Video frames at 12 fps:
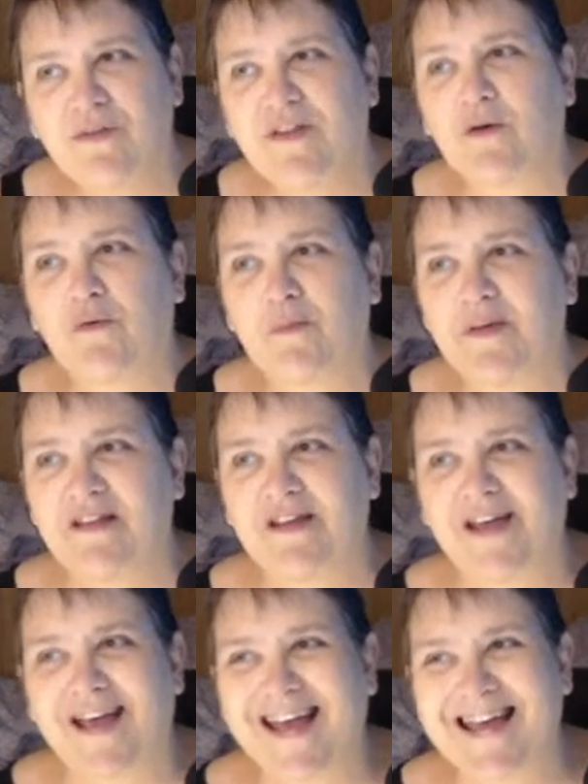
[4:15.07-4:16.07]
That will be
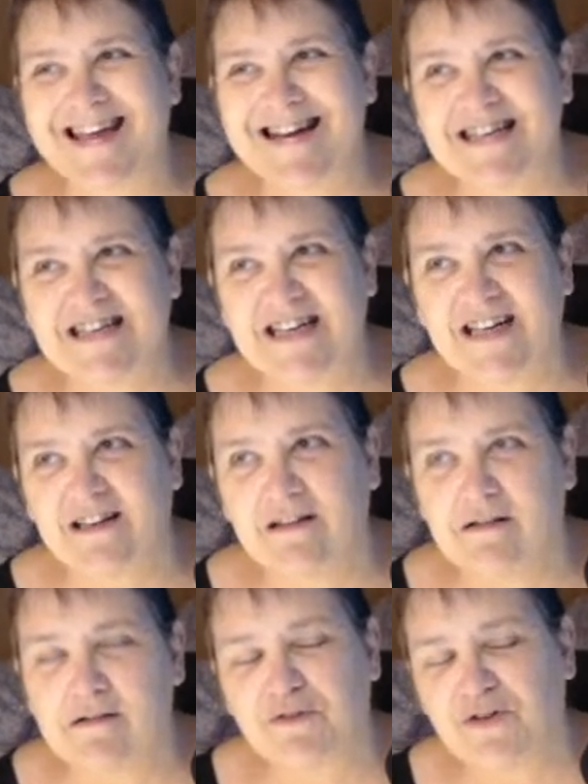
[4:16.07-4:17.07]
the
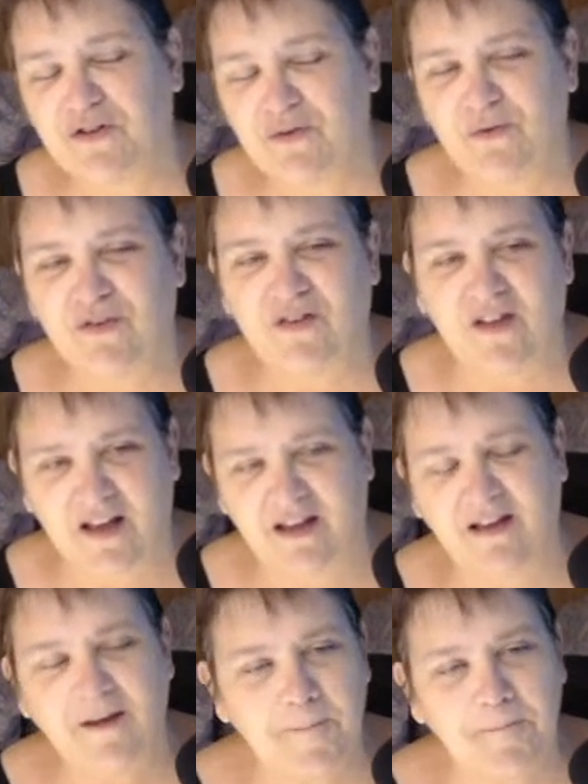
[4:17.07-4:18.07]
18th, Tuesday,